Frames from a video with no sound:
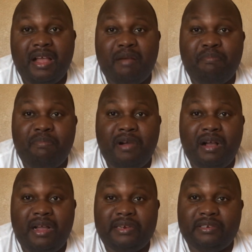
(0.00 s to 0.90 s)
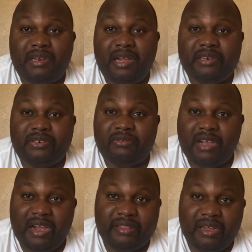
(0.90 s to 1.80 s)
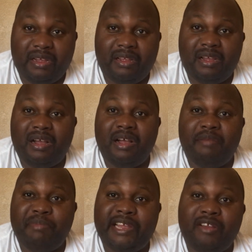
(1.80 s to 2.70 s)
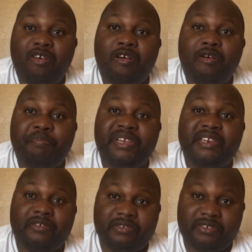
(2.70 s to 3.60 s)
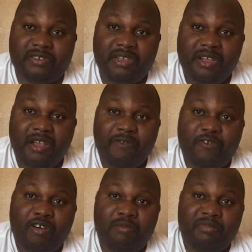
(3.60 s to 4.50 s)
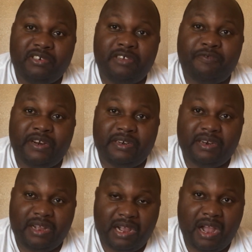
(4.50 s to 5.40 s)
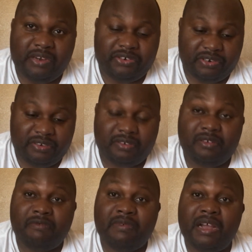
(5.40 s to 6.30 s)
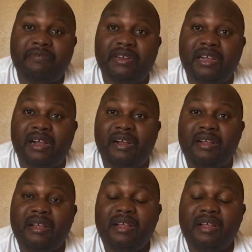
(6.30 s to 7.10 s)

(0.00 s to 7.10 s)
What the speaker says: and to gather many opinions from different countries of Africa.